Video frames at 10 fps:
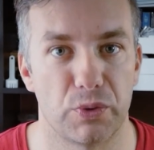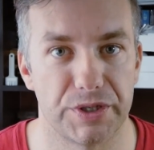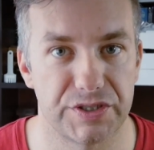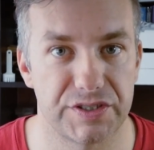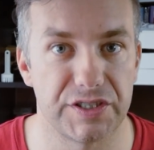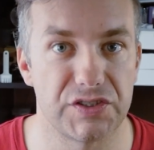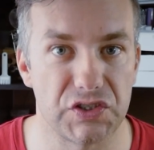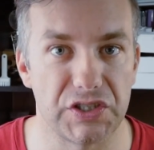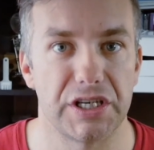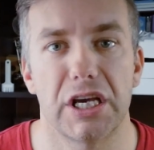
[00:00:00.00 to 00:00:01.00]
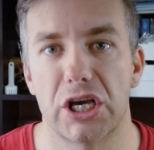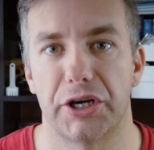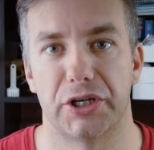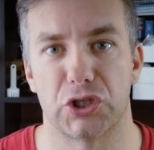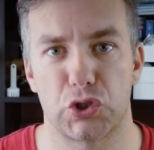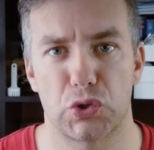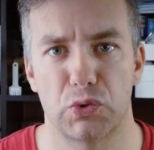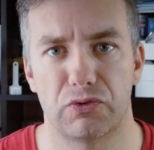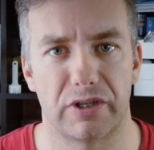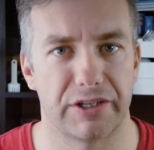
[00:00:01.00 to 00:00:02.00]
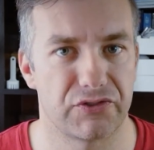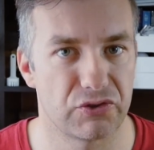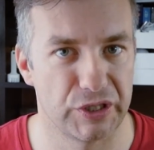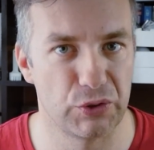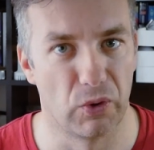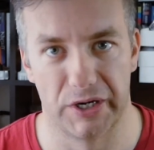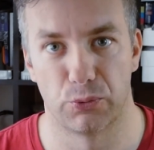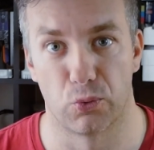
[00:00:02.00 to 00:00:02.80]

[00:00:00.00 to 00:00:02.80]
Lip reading: with CC2531